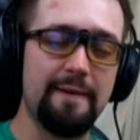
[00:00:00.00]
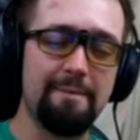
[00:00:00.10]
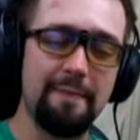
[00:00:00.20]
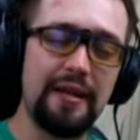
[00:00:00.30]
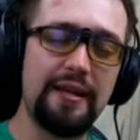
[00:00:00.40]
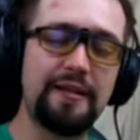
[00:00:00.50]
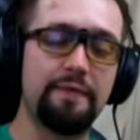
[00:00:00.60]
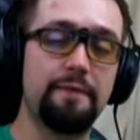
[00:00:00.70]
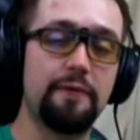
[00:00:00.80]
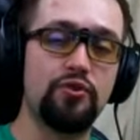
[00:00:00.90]

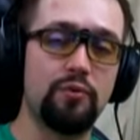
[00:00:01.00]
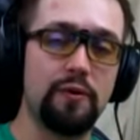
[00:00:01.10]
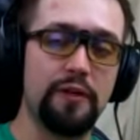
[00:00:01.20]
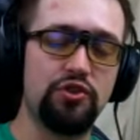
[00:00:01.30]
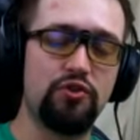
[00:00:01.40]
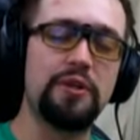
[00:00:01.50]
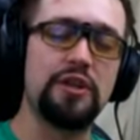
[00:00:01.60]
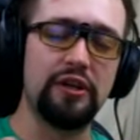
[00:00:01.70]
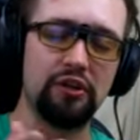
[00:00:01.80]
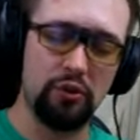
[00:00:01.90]
different virtual instruments,
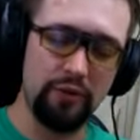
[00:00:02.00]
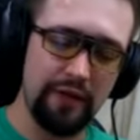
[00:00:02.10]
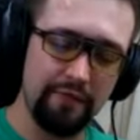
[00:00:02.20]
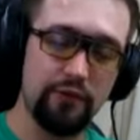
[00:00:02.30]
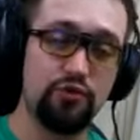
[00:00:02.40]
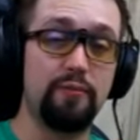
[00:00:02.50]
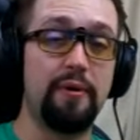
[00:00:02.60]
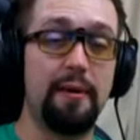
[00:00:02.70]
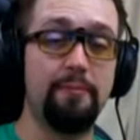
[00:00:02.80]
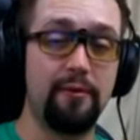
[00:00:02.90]
including virtual
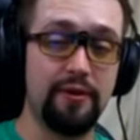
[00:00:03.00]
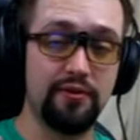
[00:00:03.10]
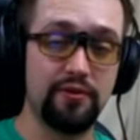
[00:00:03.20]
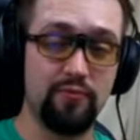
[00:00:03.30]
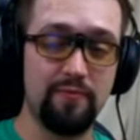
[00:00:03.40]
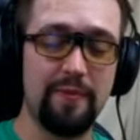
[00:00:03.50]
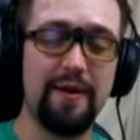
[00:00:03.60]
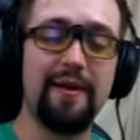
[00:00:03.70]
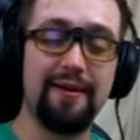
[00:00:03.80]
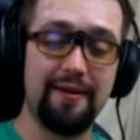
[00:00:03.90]
pipe organs,
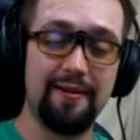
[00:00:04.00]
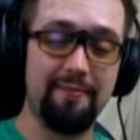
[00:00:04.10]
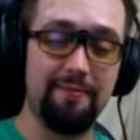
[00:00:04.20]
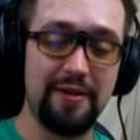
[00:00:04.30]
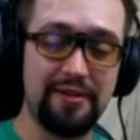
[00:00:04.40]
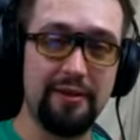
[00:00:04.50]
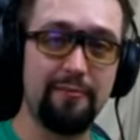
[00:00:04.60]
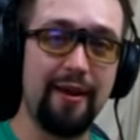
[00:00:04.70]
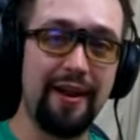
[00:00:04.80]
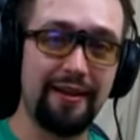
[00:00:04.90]
basically
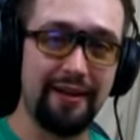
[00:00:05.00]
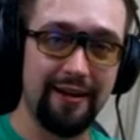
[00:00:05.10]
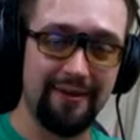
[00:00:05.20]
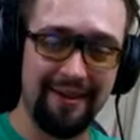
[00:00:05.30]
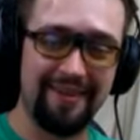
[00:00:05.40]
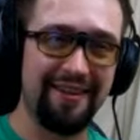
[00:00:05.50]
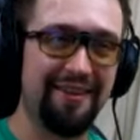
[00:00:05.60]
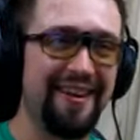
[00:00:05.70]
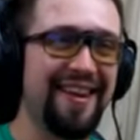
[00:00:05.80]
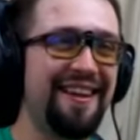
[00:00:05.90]
right at no,
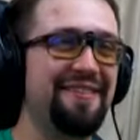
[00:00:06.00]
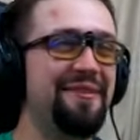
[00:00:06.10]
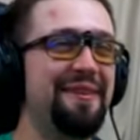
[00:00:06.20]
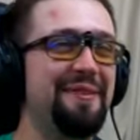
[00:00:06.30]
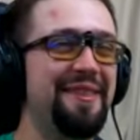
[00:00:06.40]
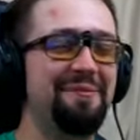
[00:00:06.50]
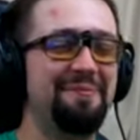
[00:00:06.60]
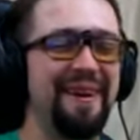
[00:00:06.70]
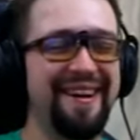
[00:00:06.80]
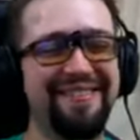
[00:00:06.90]
I can't do that with
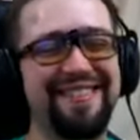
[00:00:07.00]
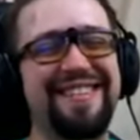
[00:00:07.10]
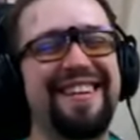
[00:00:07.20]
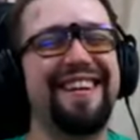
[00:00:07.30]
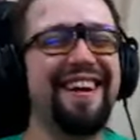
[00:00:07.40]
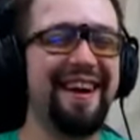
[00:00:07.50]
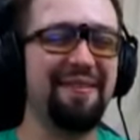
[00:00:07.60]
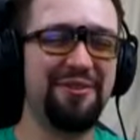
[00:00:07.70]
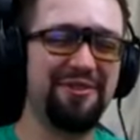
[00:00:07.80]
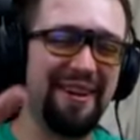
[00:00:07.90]
my mouse. I
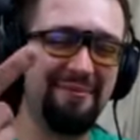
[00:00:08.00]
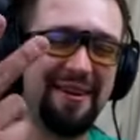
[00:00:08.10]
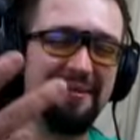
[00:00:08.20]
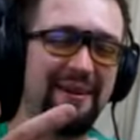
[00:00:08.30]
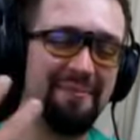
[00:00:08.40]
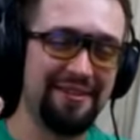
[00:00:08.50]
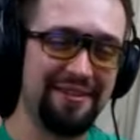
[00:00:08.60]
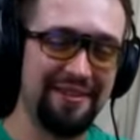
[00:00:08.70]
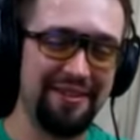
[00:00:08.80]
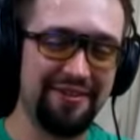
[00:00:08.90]
was trying to bring up my mouse
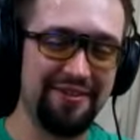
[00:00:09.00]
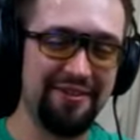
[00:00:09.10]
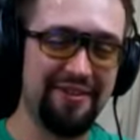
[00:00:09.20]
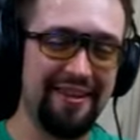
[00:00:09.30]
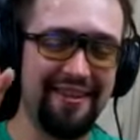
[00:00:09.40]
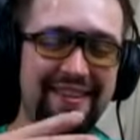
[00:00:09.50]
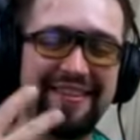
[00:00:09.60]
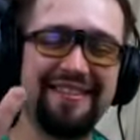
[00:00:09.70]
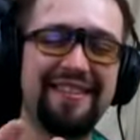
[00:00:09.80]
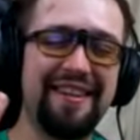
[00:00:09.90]
to show that
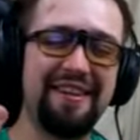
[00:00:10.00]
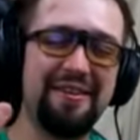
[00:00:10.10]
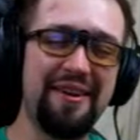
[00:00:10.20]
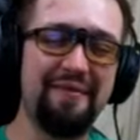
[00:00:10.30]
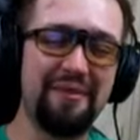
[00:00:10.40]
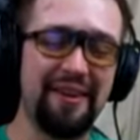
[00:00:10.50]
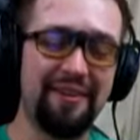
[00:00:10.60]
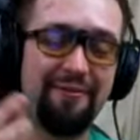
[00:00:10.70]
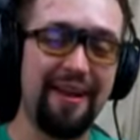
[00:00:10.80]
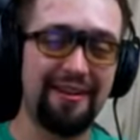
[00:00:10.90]
you have it like
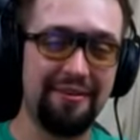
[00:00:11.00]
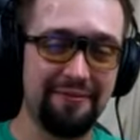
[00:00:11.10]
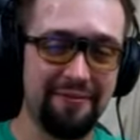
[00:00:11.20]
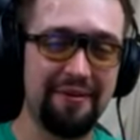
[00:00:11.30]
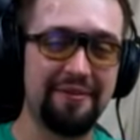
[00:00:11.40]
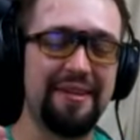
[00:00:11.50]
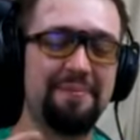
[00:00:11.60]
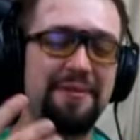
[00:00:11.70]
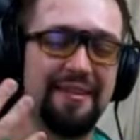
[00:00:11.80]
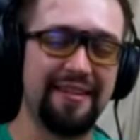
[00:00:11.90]
right at your
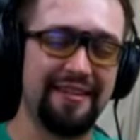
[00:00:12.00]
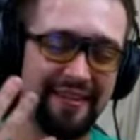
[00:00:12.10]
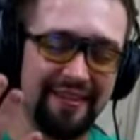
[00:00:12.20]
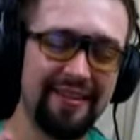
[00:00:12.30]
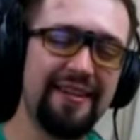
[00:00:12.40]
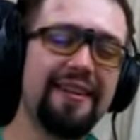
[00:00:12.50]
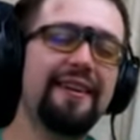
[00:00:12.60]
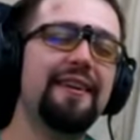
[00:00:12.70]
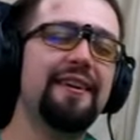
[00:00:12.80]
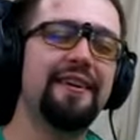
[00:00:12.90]
fingertips,
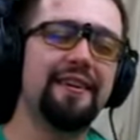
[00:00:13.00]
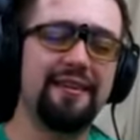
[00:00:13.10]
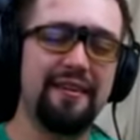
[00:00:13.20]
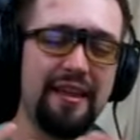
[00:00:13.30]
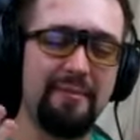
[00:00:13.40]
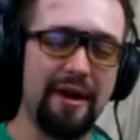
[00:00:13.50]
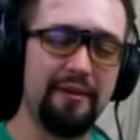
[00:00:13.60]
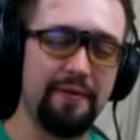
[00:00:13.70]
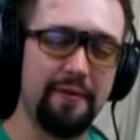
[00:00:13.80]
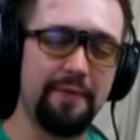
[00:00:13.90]
the amount
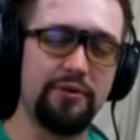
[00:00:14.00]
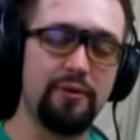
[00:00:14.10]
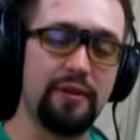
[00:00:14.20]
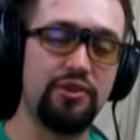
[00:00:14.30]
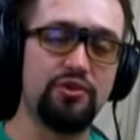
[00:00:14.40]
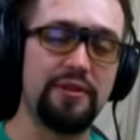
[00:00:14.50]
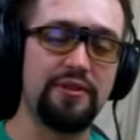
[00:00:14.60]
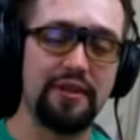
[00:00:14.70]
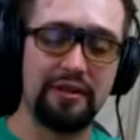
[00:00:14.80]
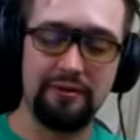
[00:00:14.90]
of virtual instruments
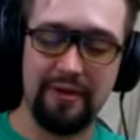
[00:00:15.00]
that you